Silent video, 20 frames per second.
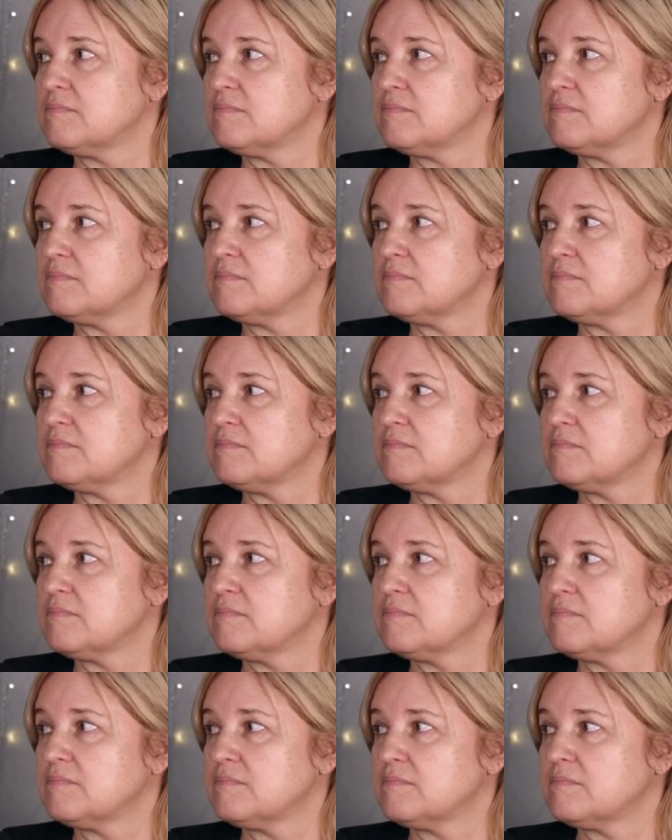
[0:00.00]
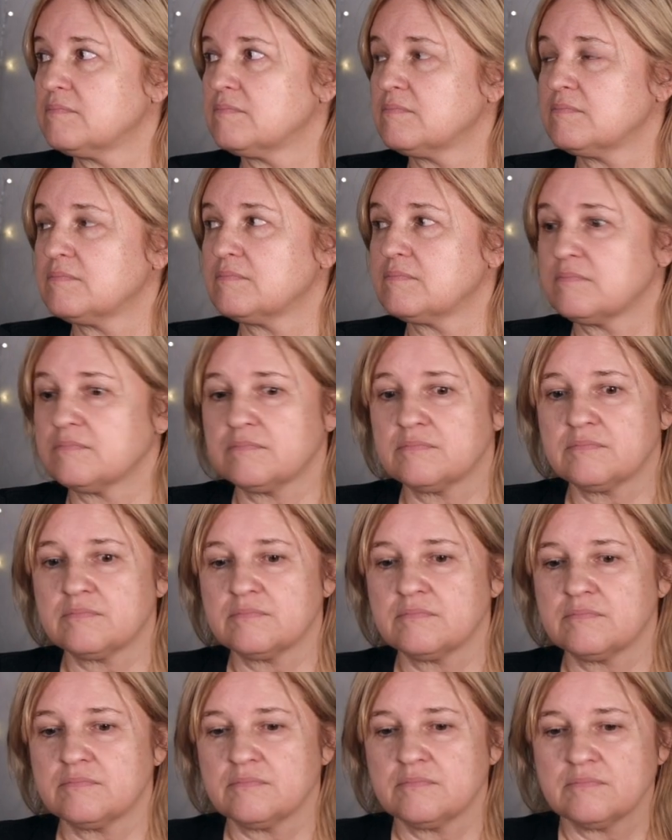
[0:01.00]

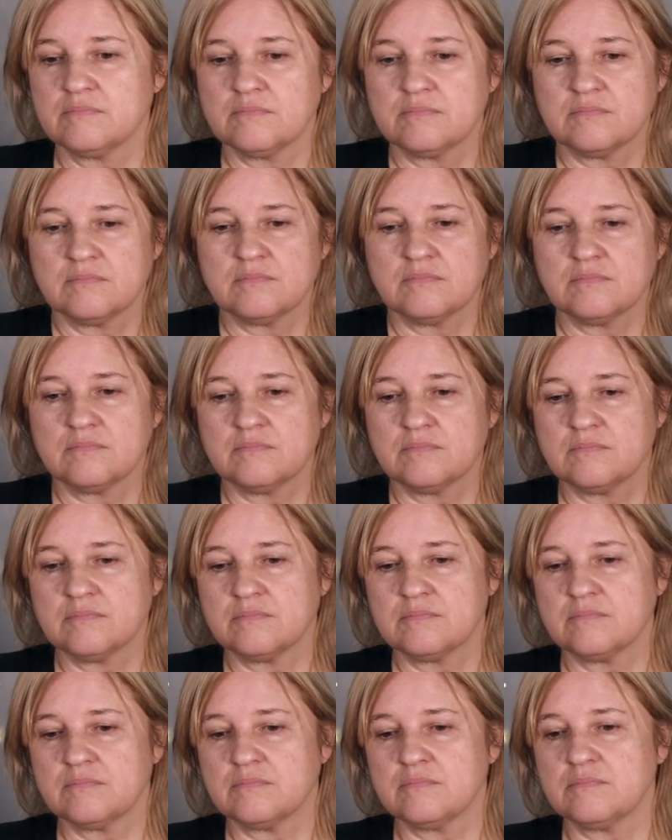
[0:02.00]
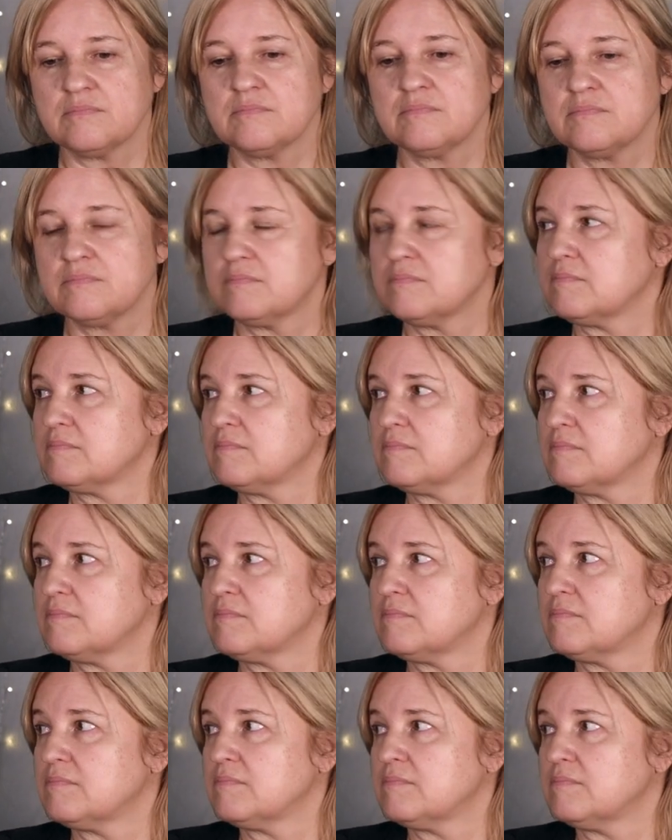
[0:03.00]

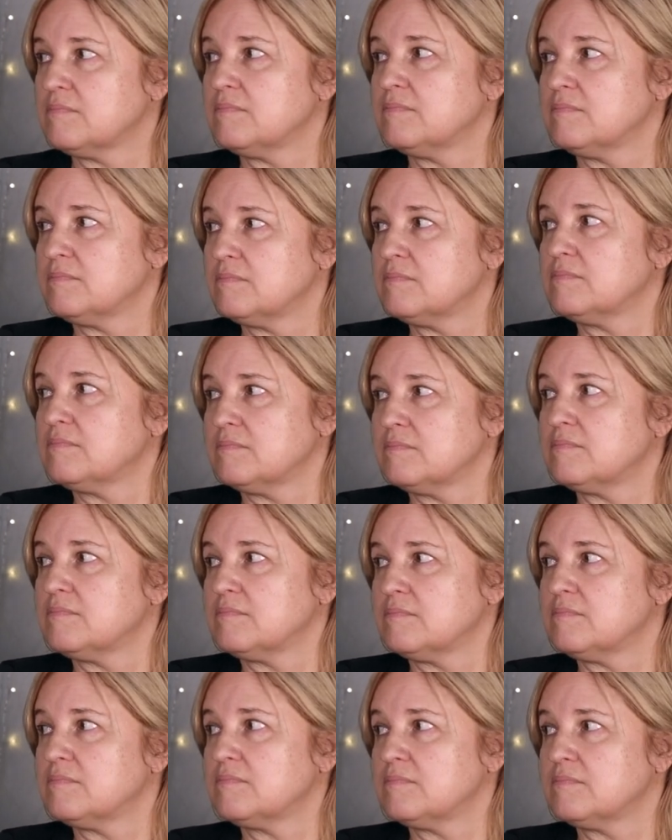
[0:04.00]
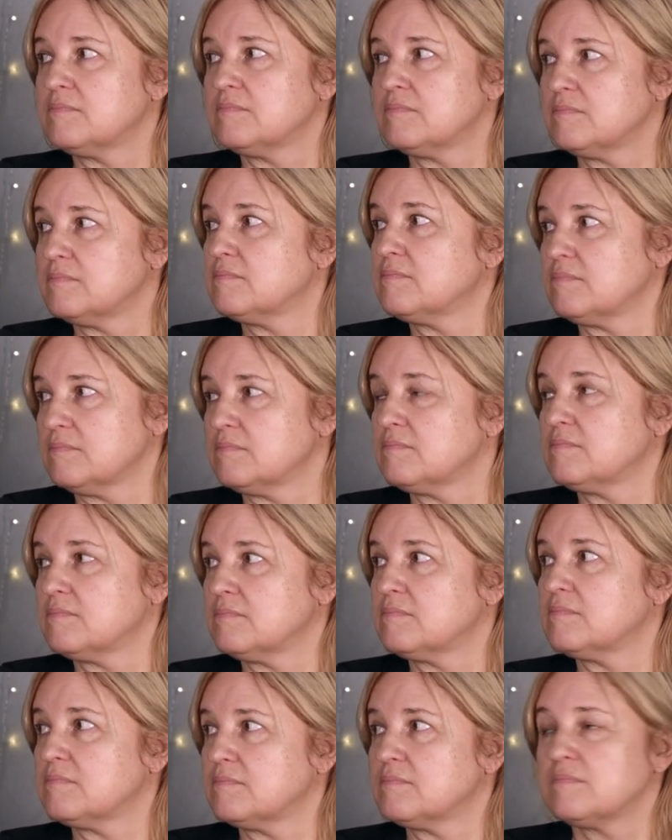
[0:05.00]

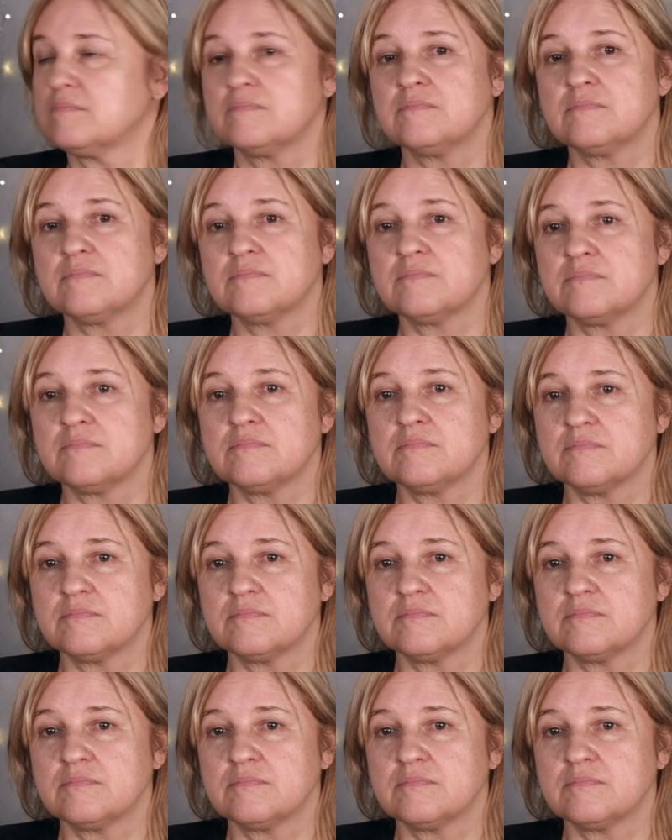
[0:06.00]
(silent)